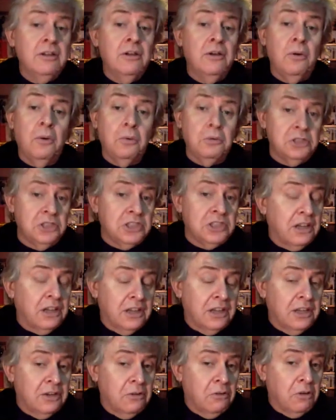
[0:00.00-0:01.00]
or
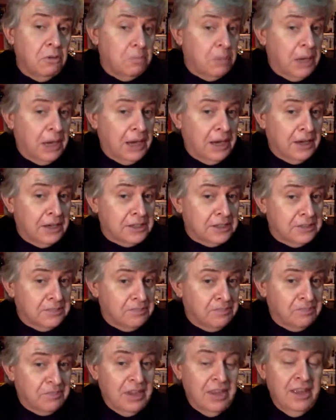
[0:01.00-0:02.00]
shake it all about,
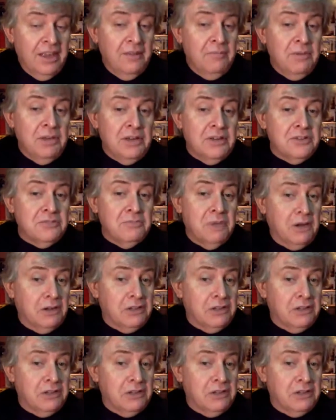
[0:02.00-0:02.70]
because